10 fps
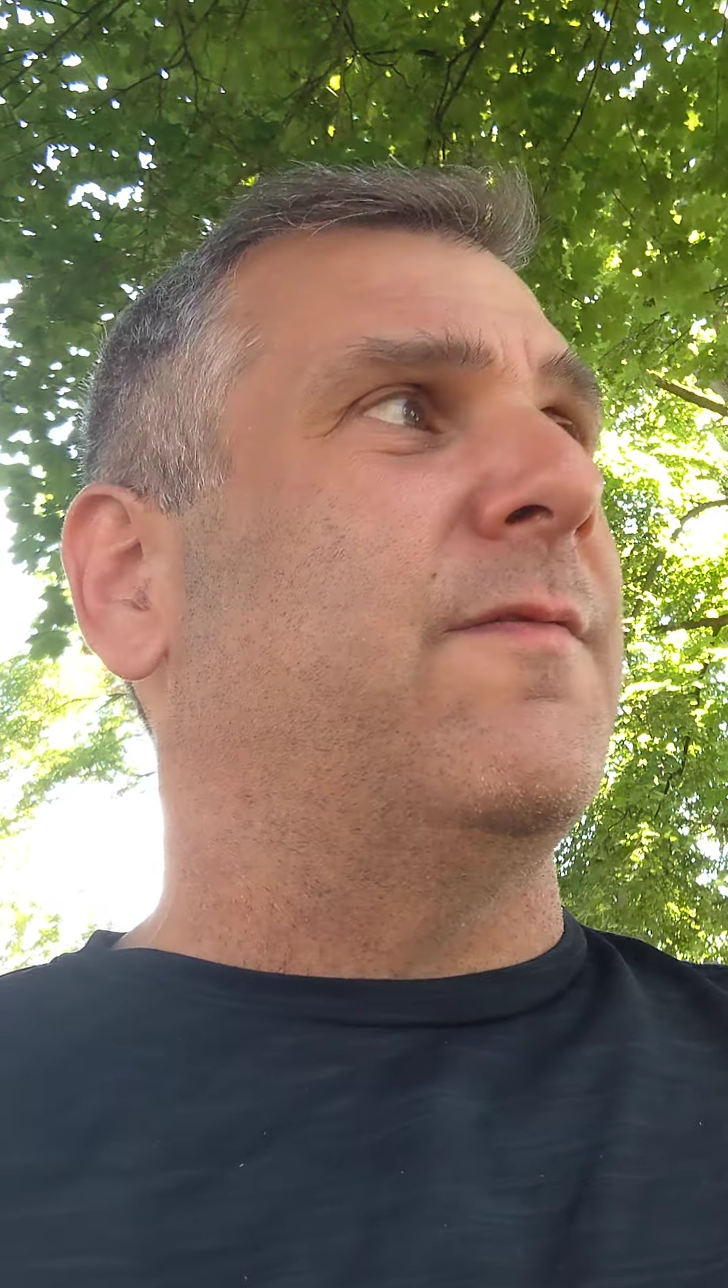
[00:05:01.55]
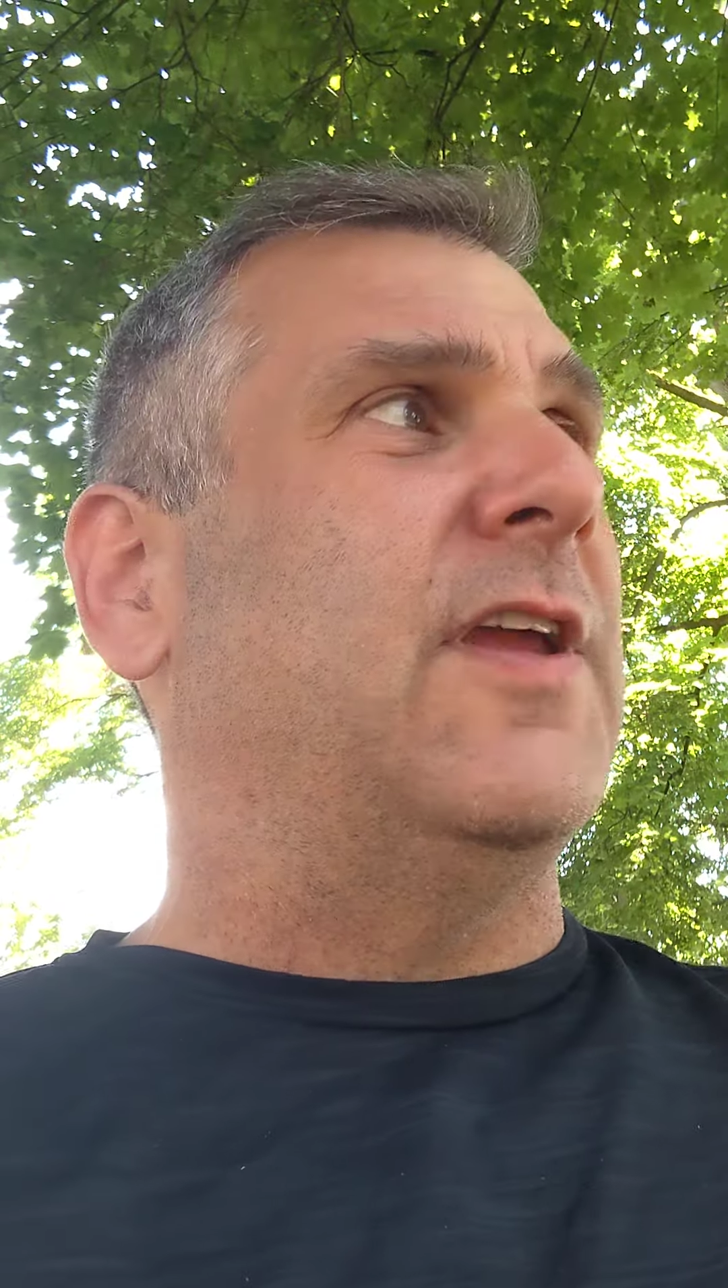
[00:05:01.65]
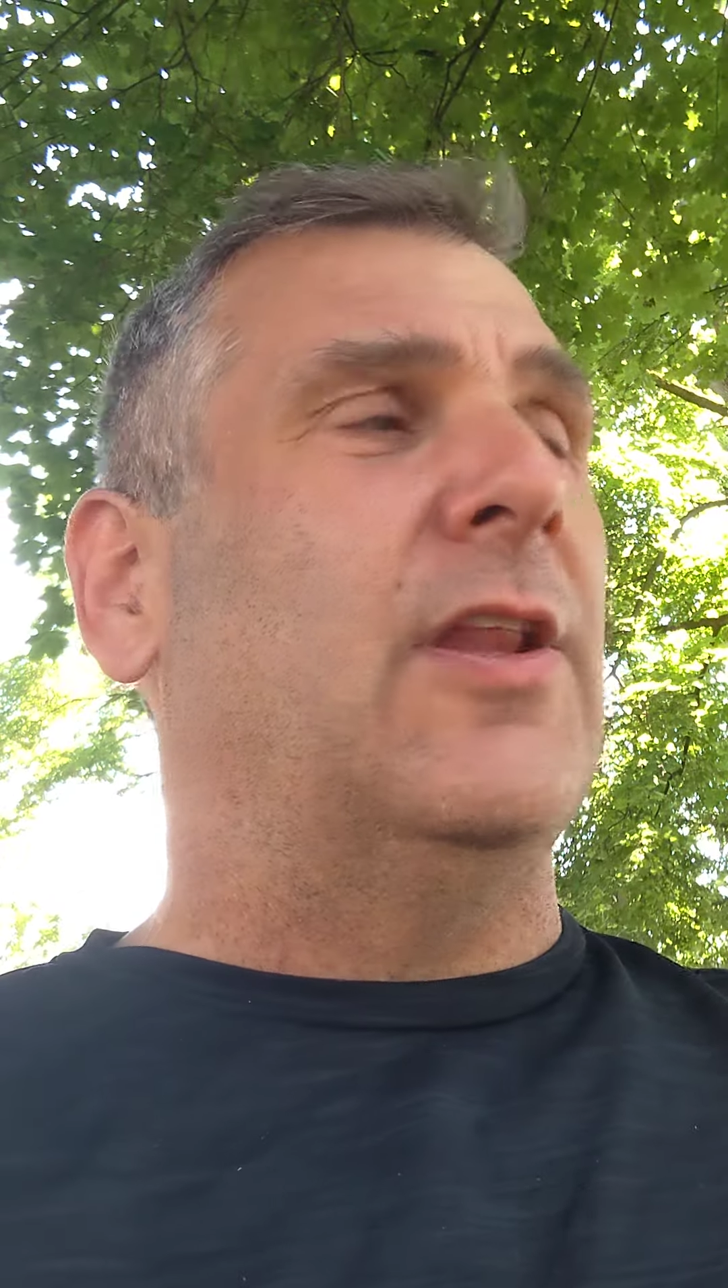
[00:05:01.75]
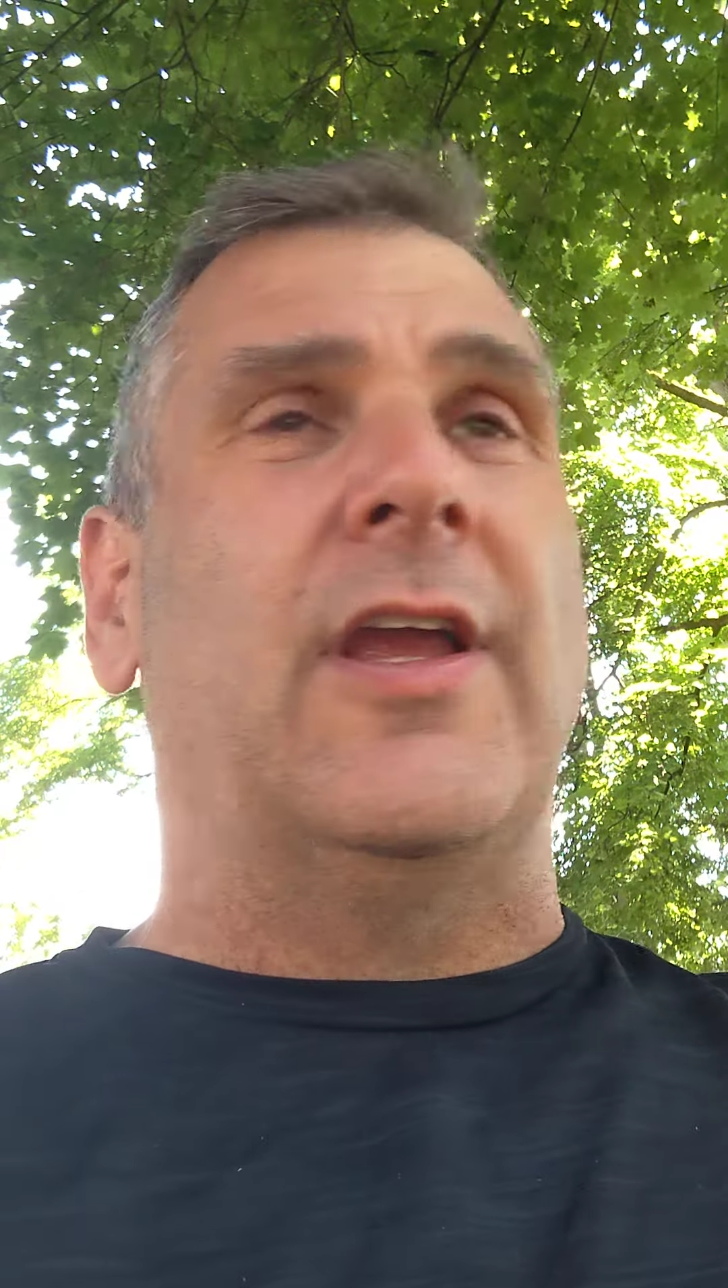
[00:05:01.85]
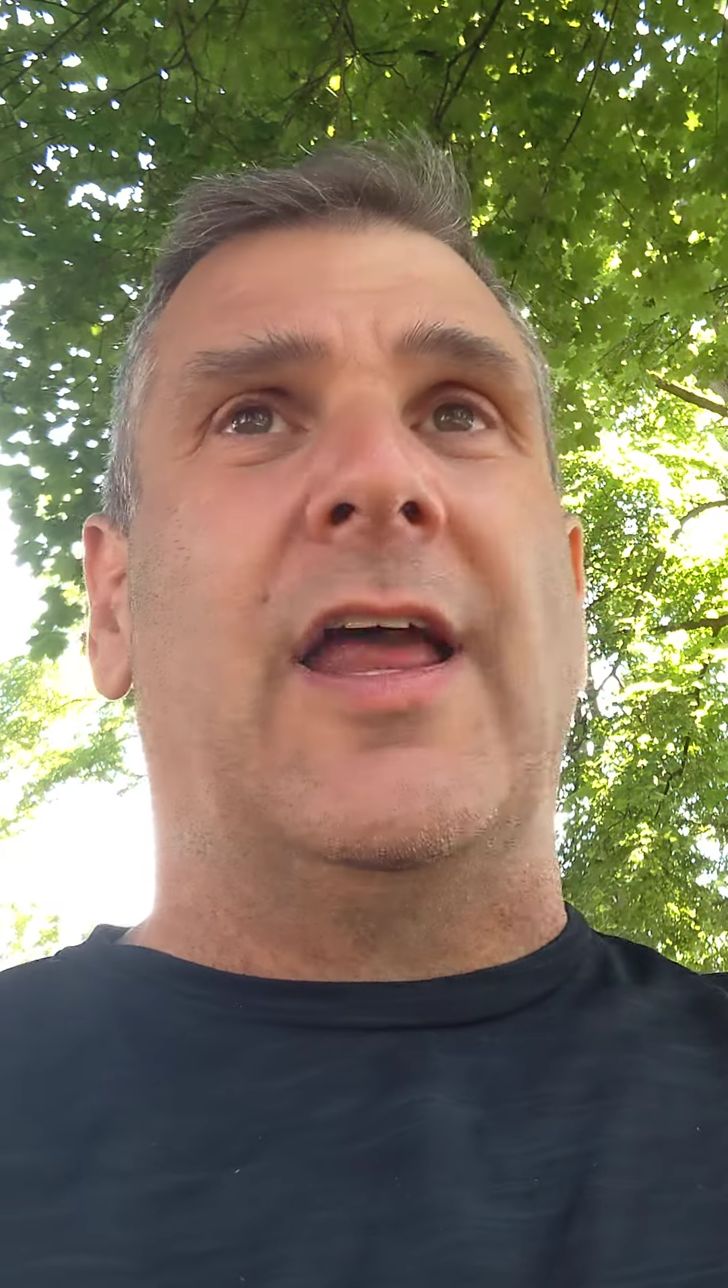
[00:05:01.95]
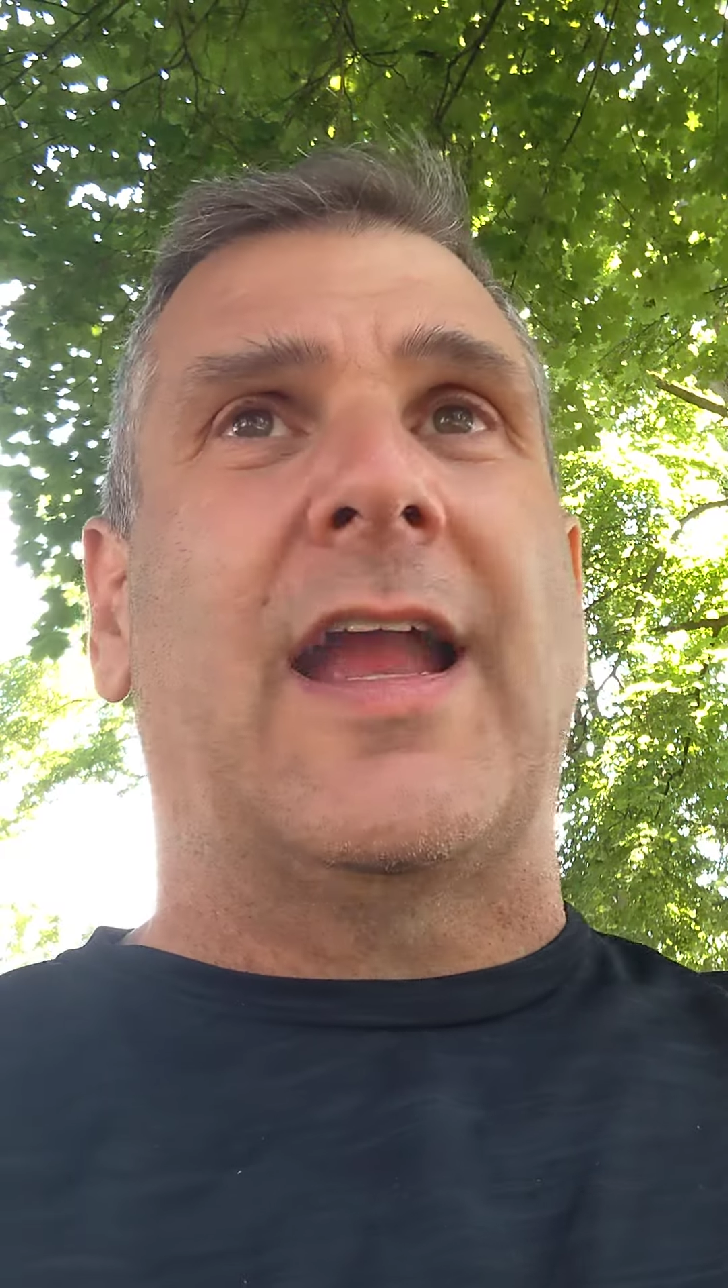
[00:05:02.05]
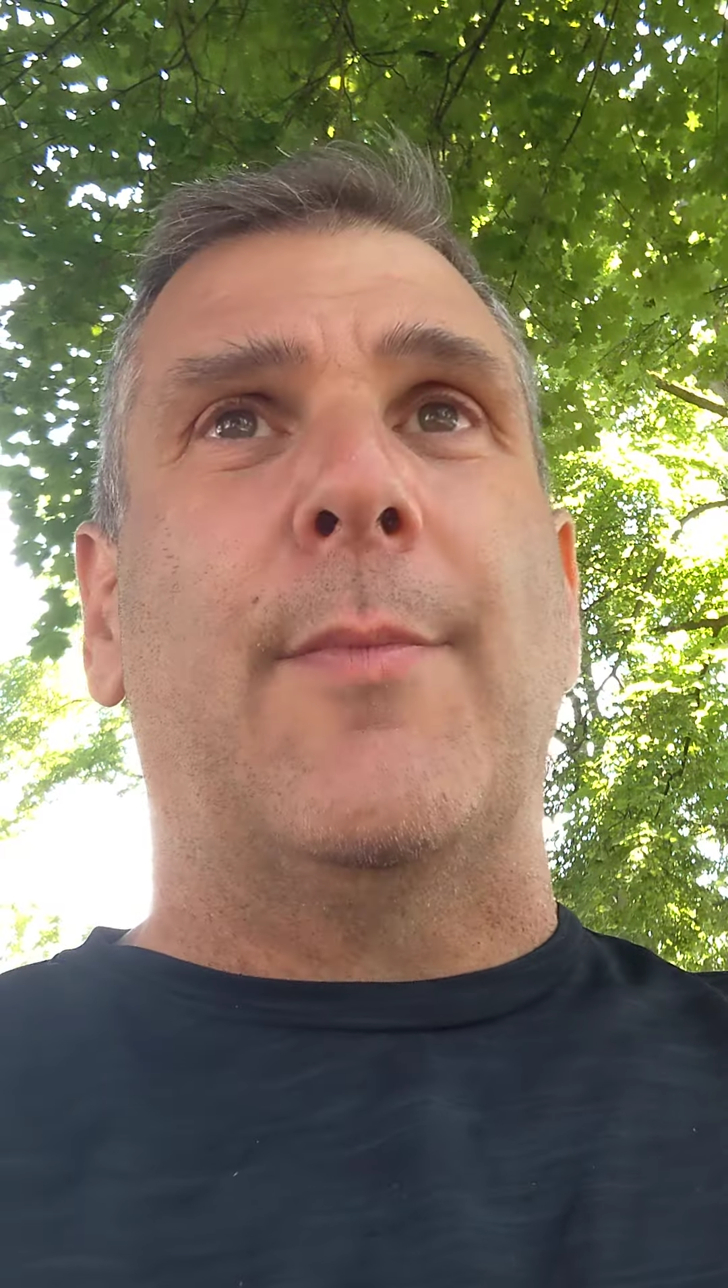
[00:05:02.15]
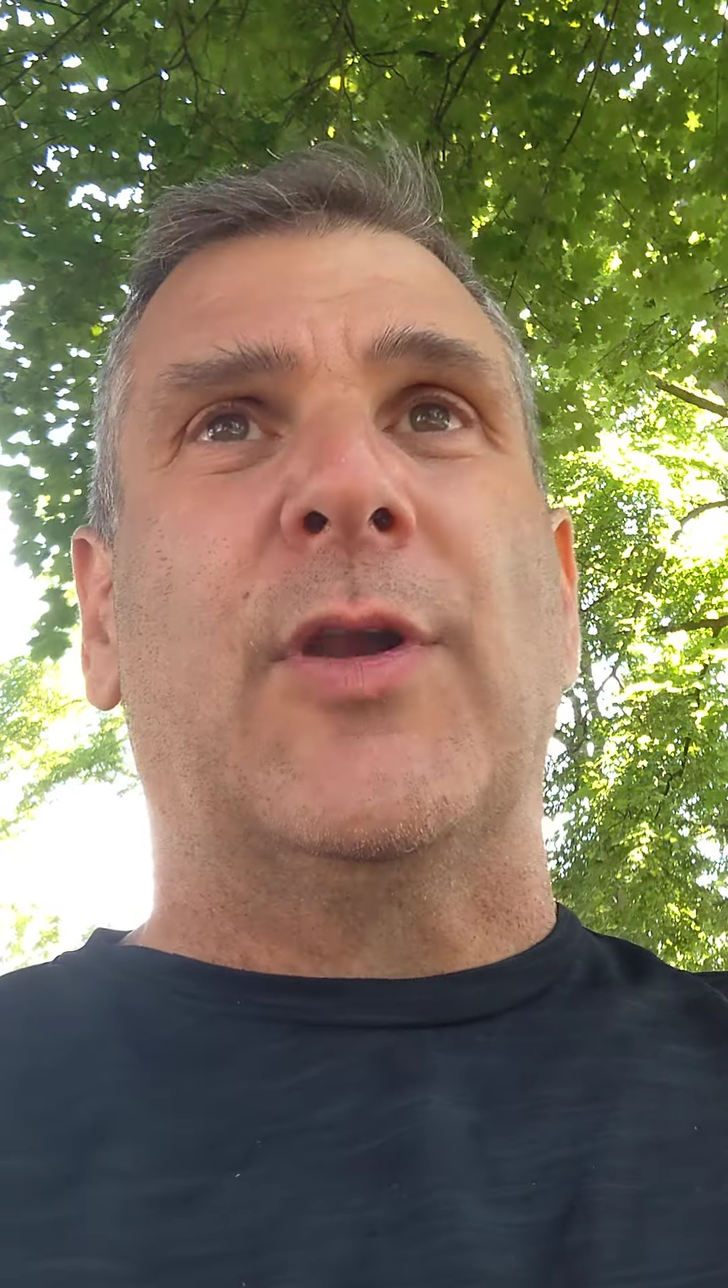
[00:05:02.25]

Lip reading: feeling like I'm